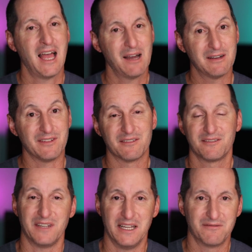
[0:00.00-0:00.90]
However,
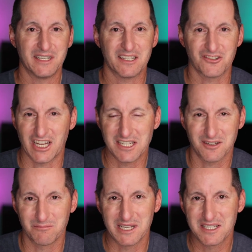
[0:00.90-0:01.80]
for every
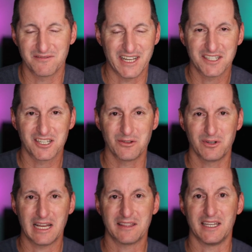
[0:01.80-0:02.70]
JSON piece of data
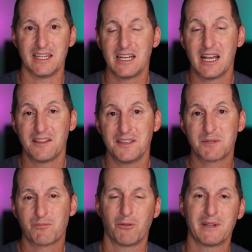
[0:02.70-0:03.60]
stored out there,
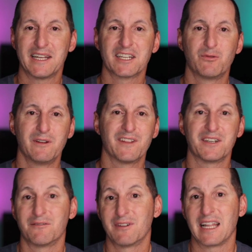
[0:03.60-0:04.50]
there's probably an
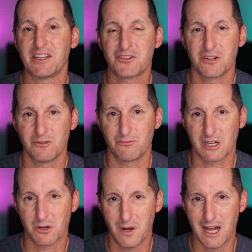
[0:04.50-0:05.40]
equivalent relational
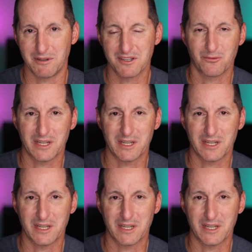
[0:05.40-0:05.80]
requirement.